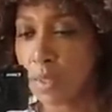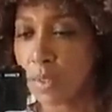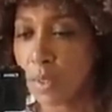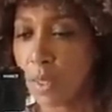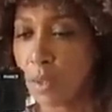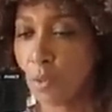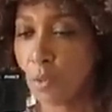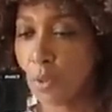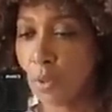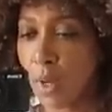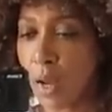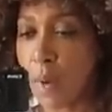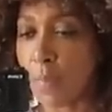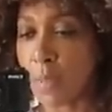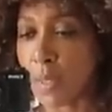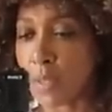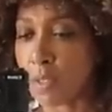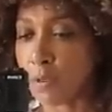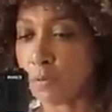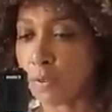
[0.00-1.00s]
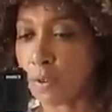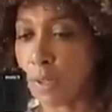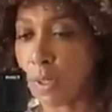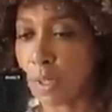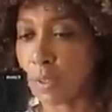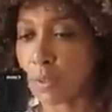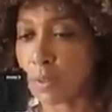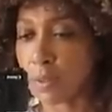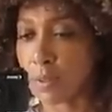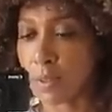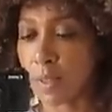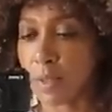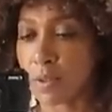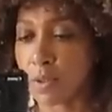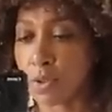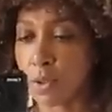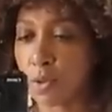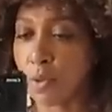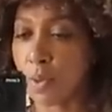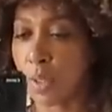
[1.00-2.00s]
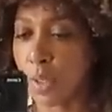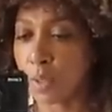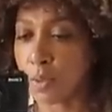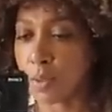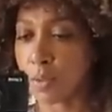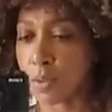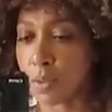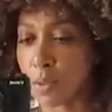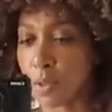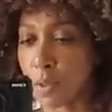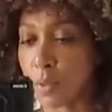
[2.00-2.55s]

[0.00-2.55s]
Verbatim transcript: they all come in different colors, like 2 colors.